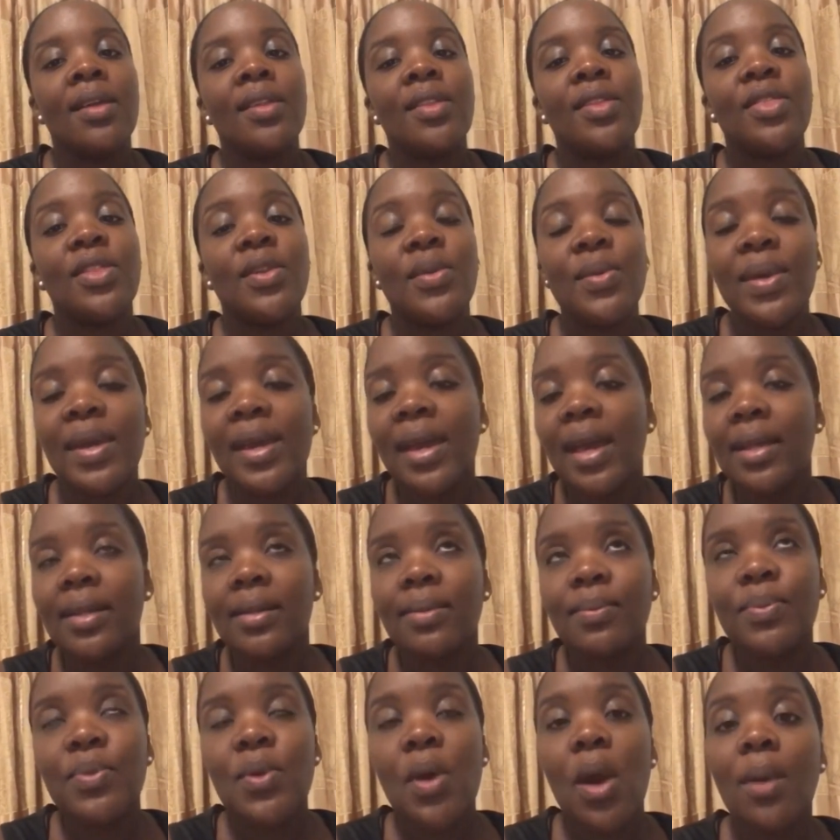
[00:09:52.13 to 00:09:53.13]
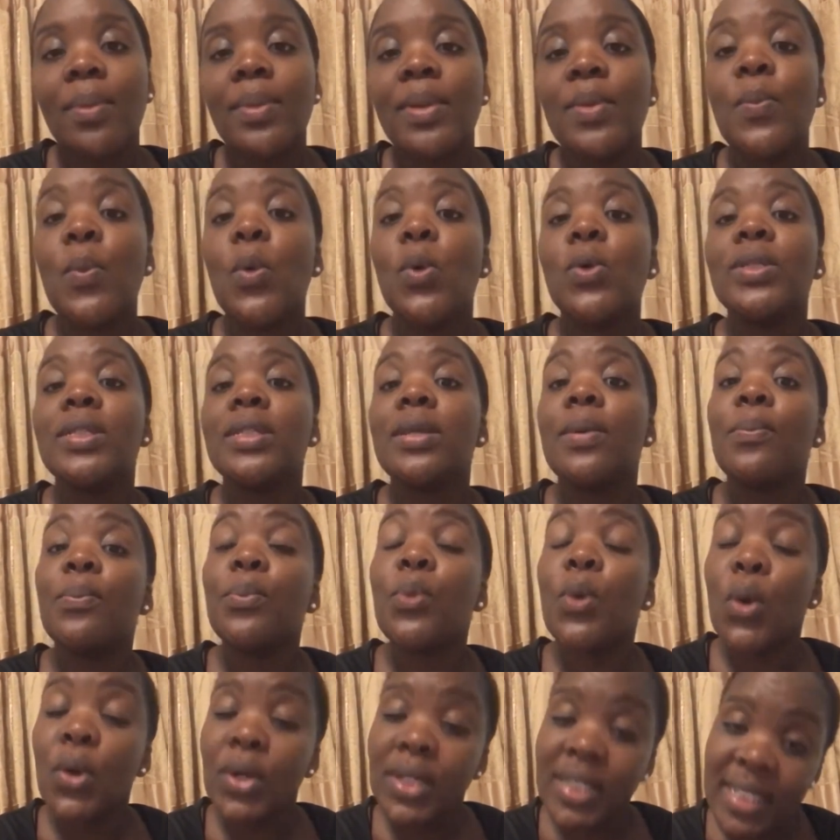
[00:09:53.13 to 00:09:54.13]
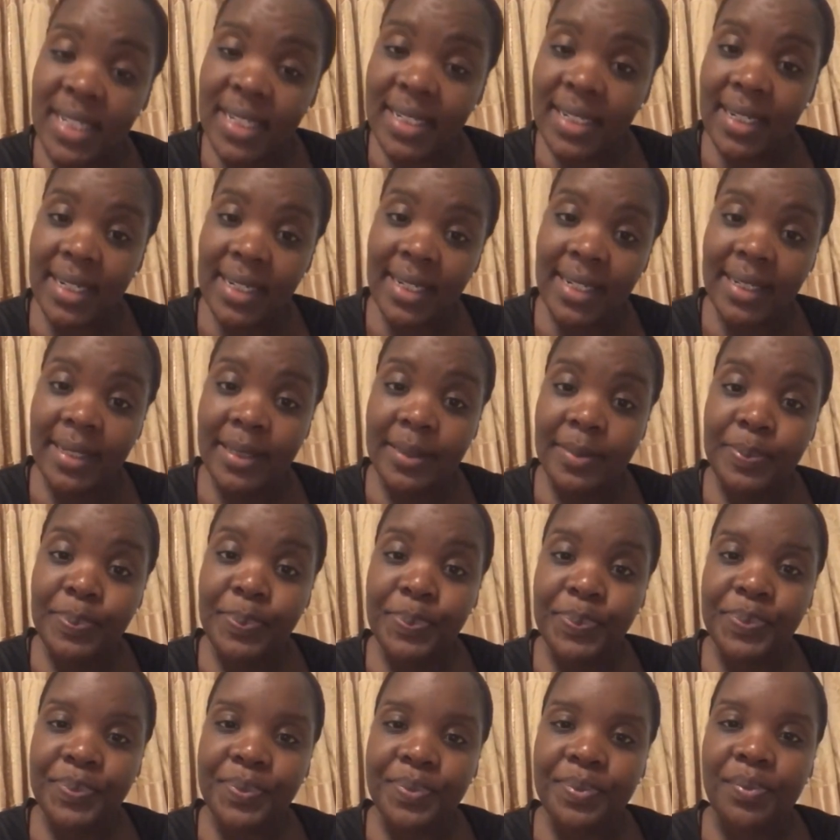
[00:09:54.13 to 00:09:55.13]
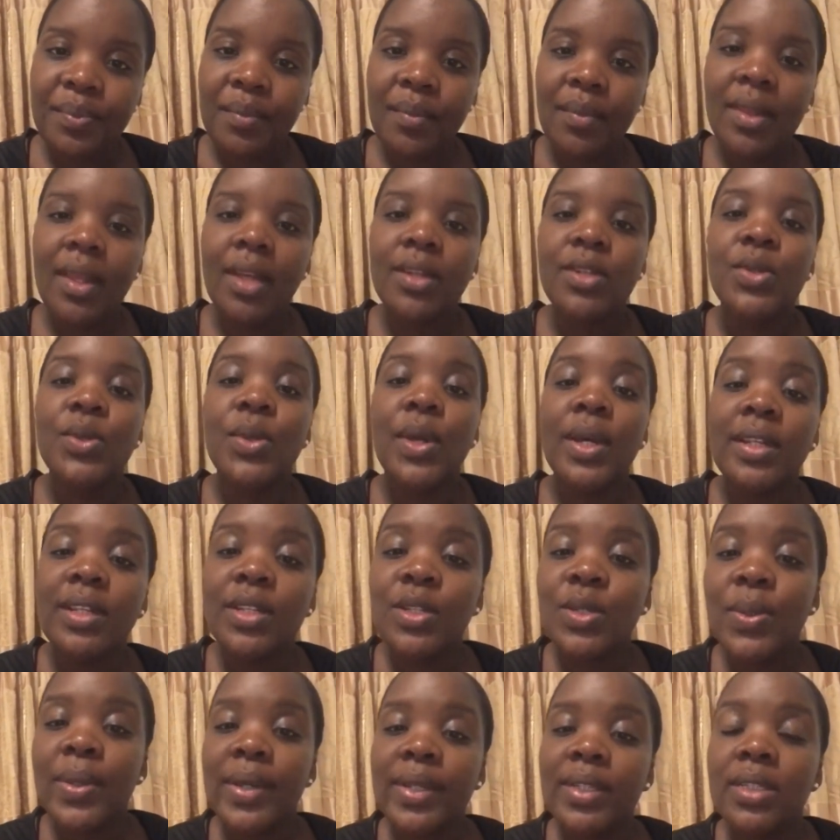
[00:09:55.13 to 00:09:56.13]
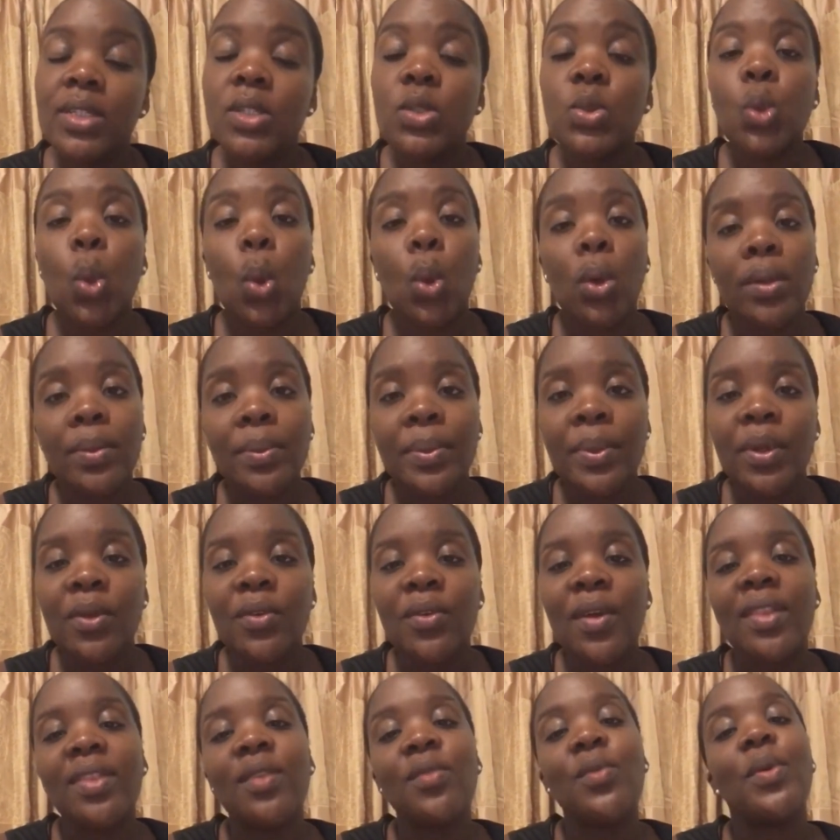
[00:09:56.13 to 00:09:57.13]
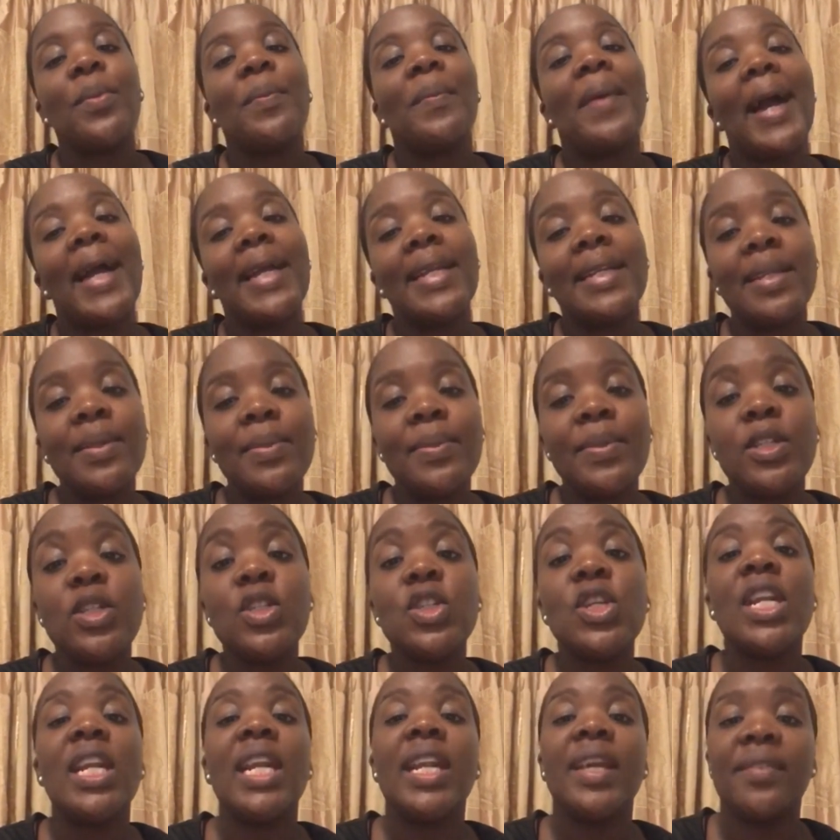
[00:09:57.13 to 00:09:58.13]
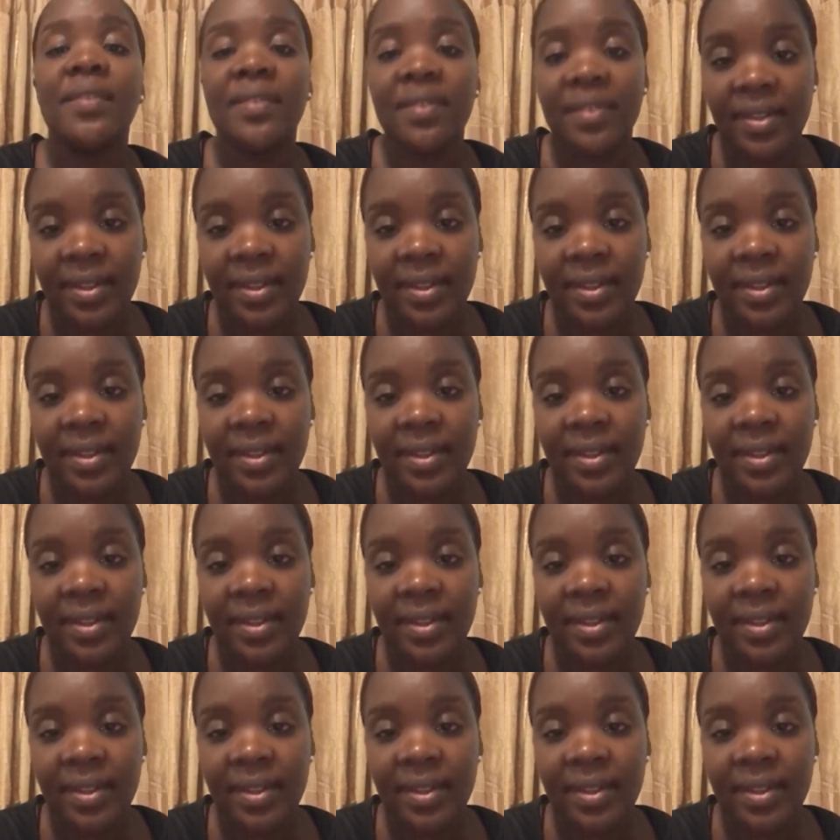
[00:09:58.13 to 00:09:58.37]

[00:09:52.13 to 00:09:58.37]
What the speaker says: Three, and probably most importantly, 2020 taught me, or rather reminded me, to live.